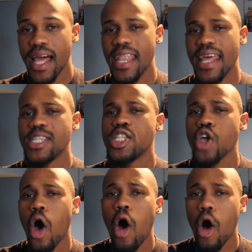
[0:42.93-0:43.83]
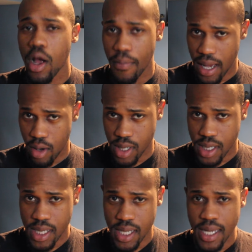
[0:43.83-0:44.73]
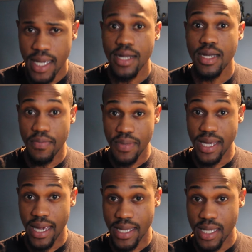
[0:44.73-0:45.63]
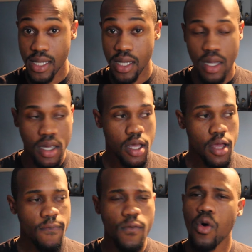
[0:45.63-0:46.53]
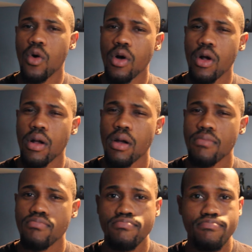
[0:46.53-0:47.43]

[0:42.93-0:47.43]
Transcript: let's talk about the B S. For